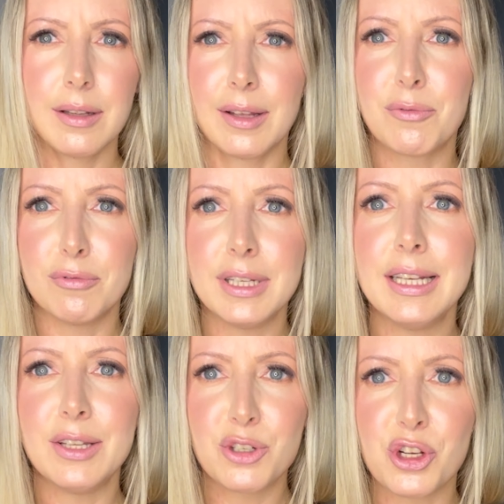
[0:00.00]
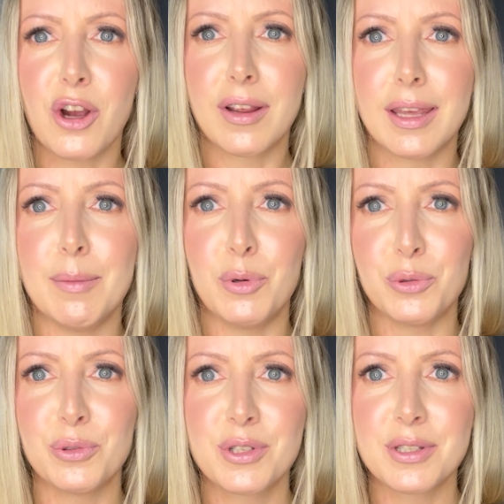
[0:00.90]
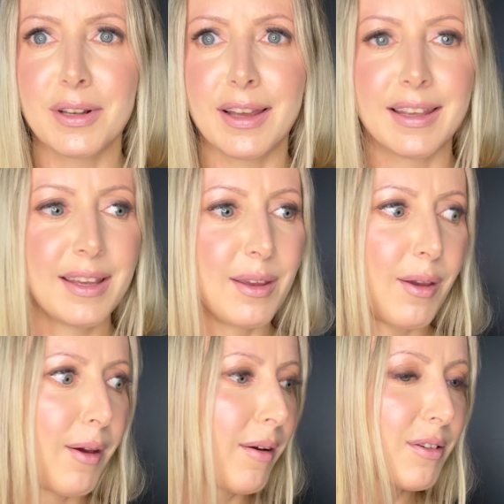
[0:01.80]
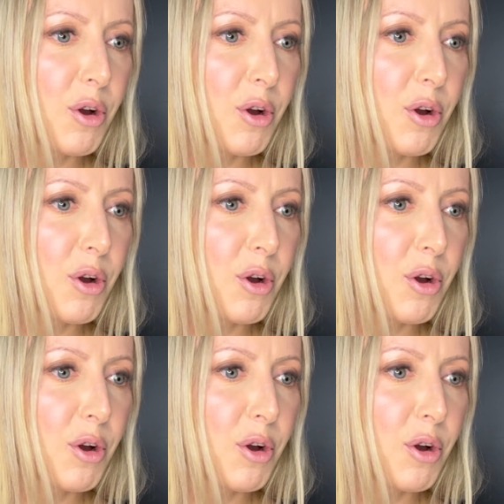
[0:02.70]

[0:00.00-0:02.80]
like really chunky boots, like uh,